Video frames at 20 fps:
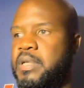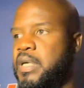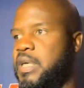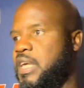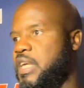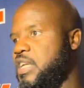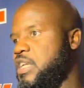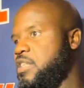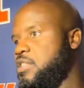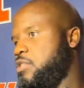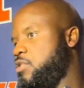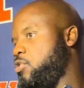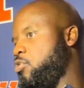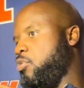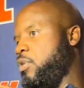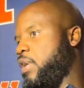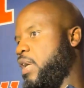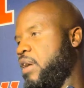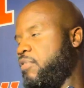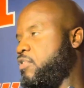he's
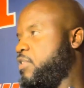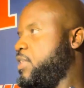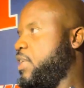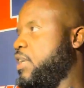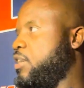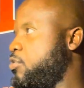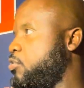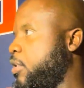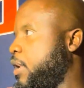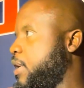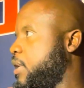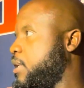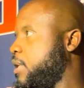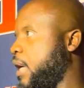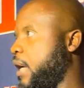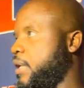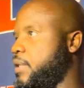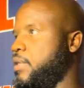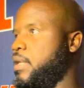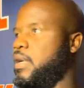doing everything great.
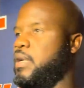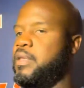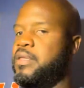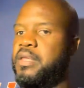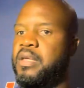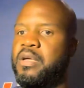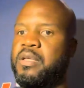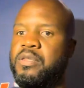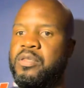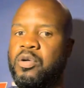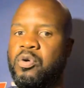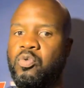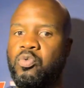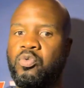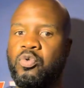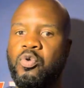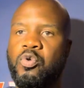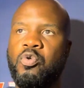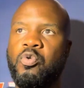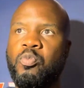Like the
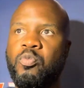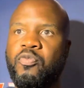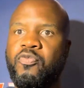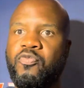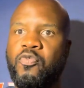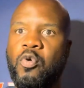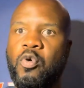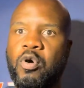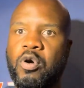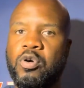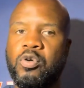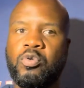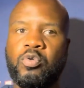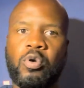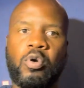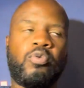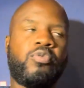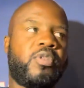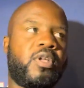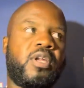room for
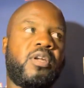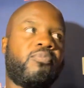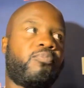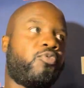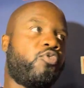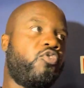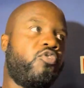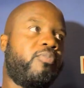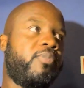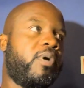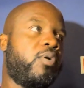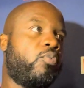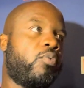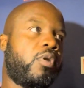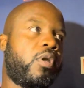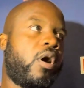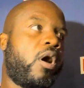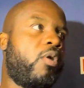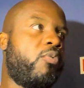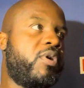growth and improvement
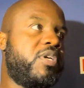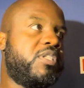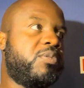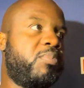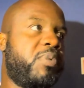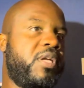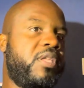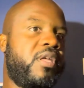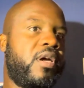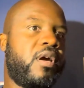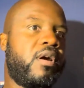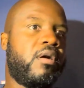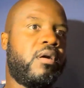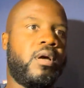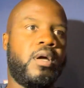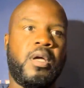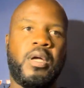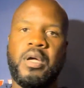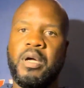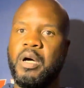will always be there.
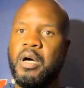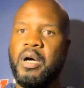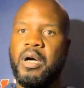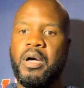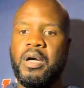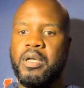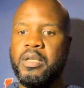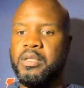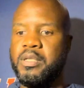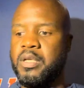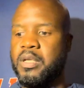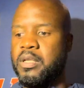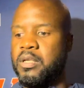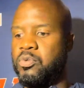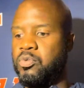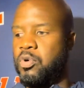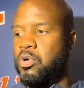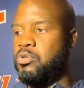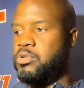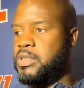
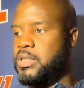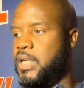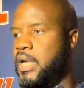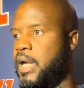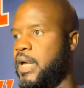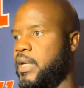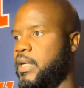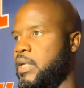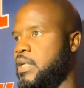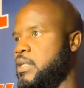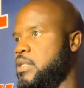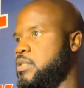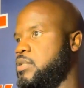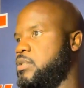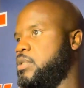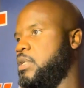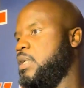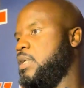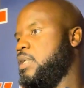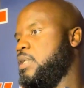Dylan Rosiak is